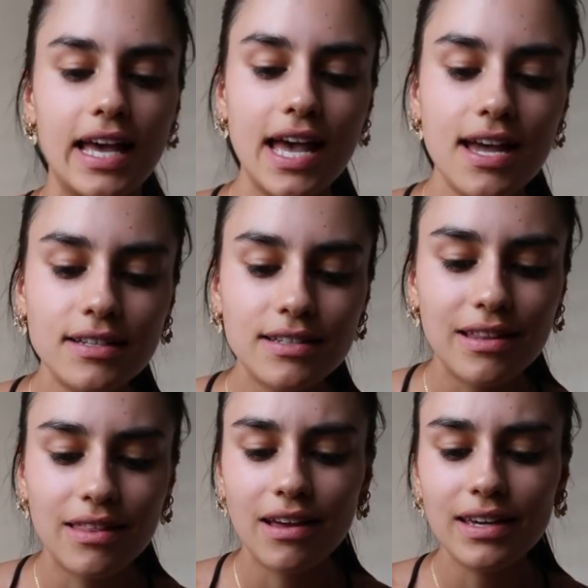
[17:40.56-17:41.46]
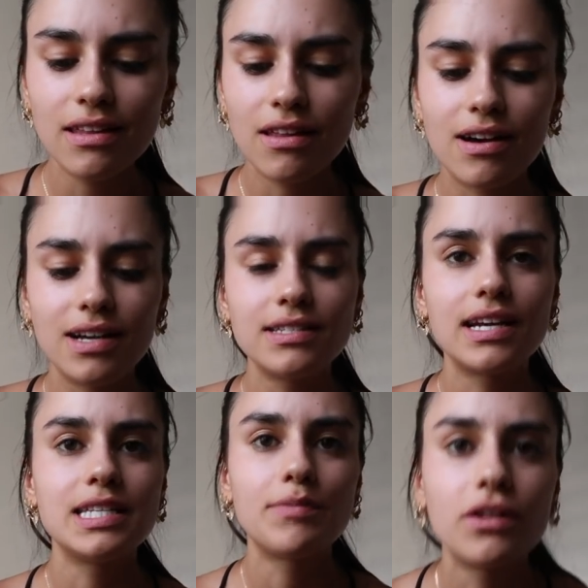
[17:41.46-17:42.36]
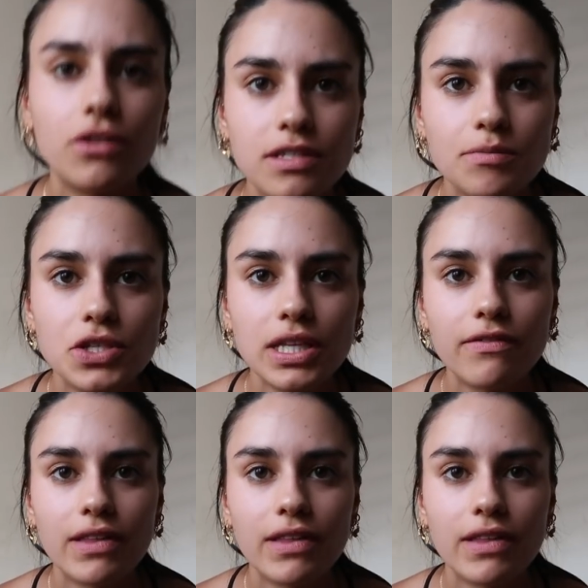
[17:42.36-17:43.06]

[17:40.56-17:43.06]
And lucky last, I sprinkle on some chili